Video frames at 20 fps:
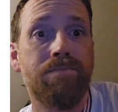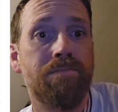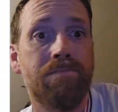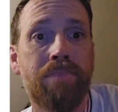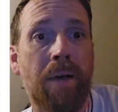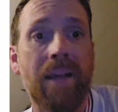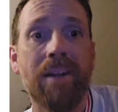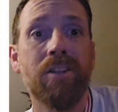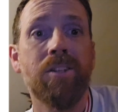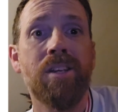
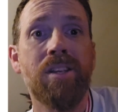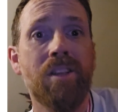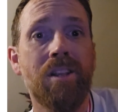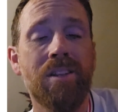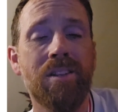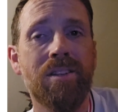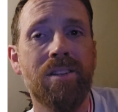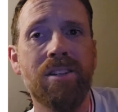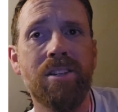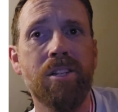penalty
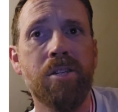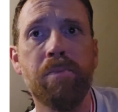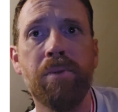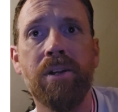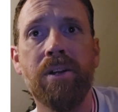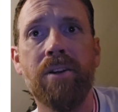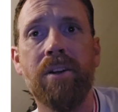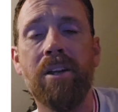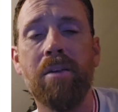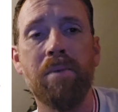that the
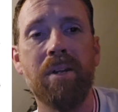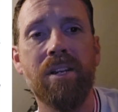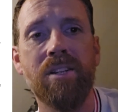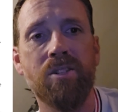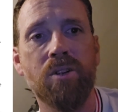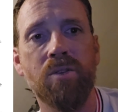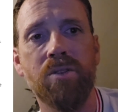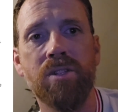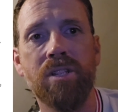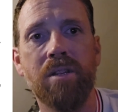disciplinary committee
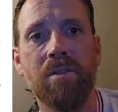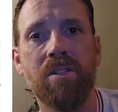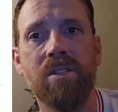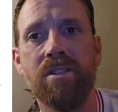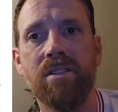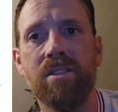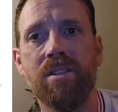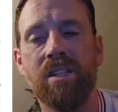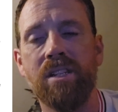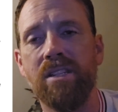so
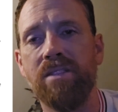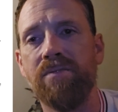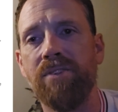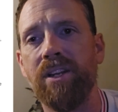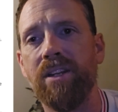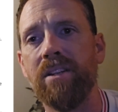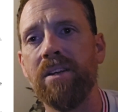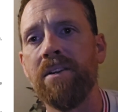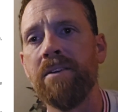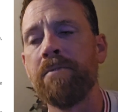sees fit.